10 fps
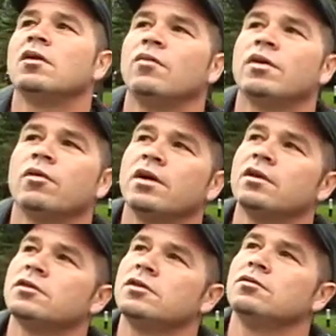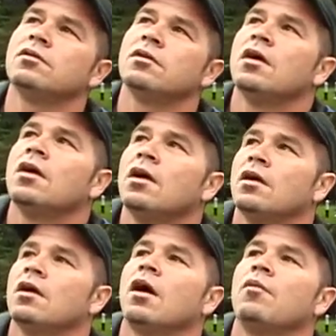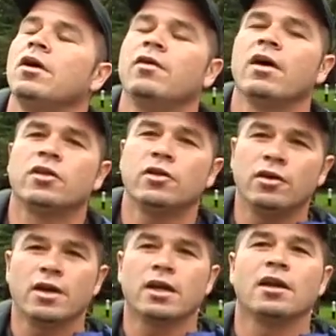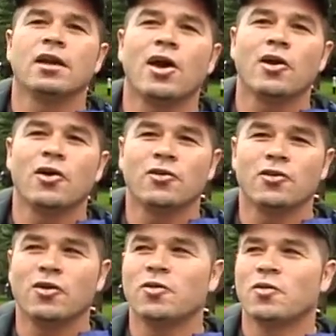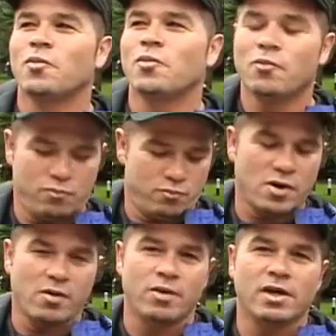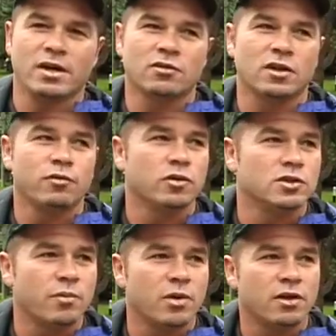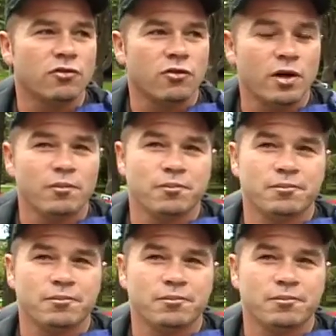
And with the wingsuit, I believe you have a 30 second delay here, so it's probably the biggest cliff we'll jump on this trip.